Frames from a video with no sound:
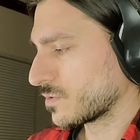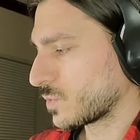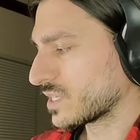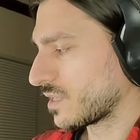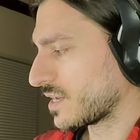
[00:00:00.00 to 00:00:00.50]

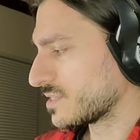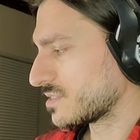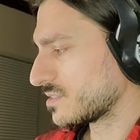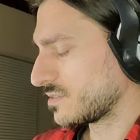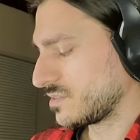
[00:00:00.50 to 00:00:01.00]
ring
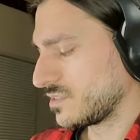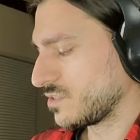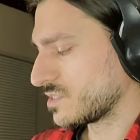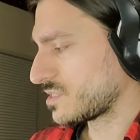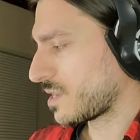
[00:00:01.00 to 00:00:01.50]
lights to
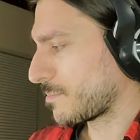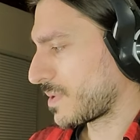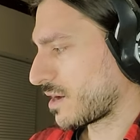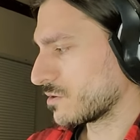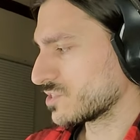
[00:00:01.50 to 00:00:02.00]
the same
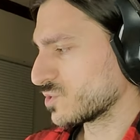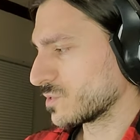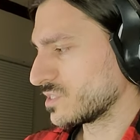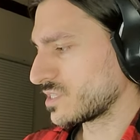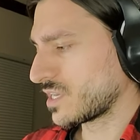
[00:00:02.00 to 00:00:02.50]
power
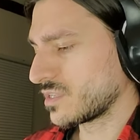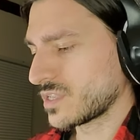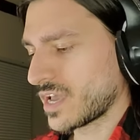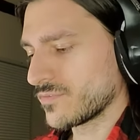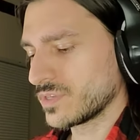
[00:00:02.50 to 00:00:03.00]
source and
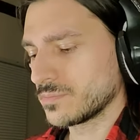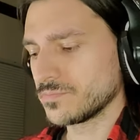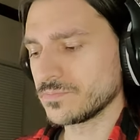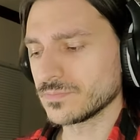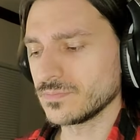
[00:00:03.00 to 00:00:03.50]
have
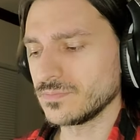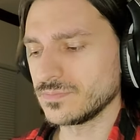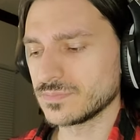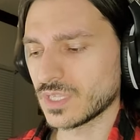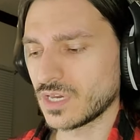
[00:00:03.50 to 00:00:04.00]
them.
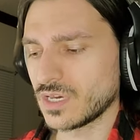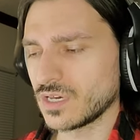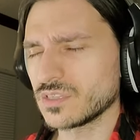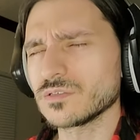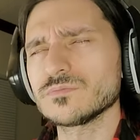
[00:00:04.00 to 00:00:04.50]

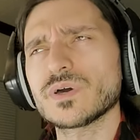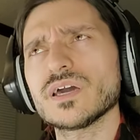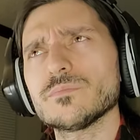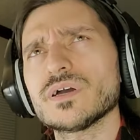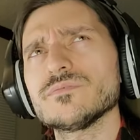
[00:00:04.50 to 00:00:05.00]
Uh, the,
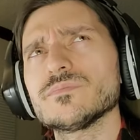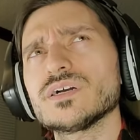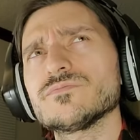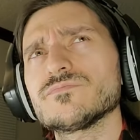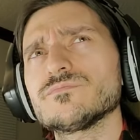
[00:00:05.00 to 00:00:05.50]
my, my, my